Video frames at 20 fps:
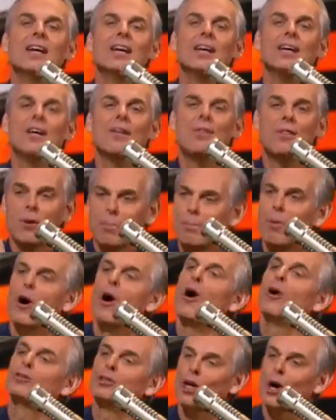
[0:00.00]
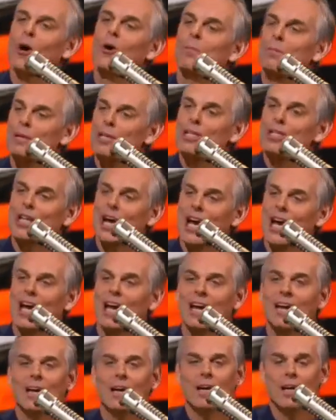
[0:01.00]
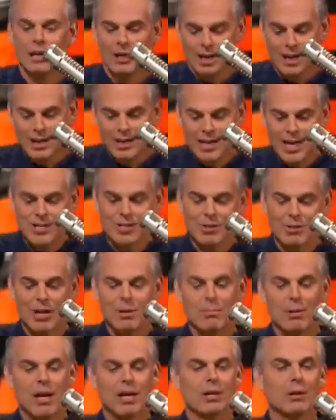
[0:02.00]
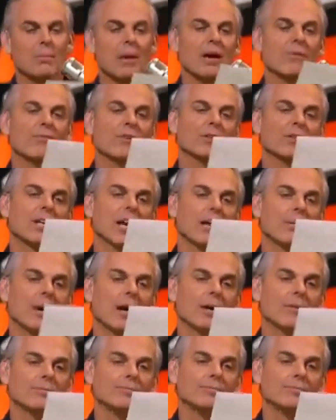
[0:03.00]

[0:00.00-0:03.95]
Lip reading: the ball to OBJ. Yesterday, Baker Mayfield came out.